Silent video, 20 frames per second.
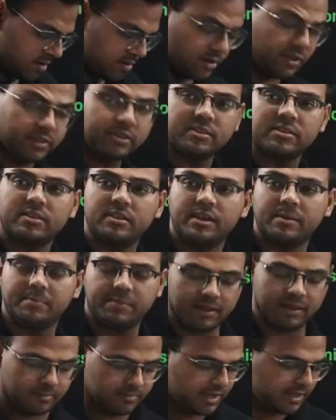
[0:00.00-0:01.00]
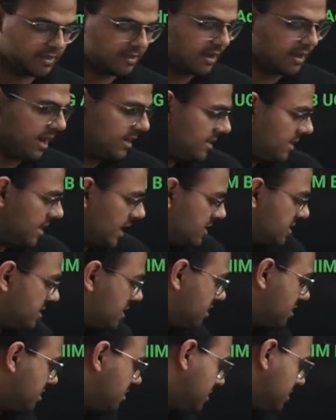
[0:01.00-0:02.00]
So it's 3 p.m. Let's start the
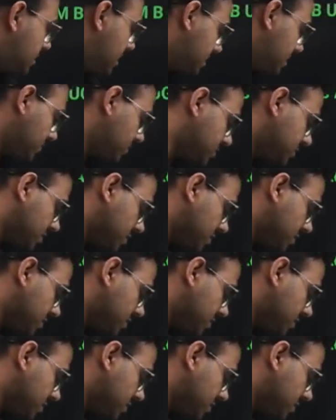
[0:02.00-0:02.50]
session. The session was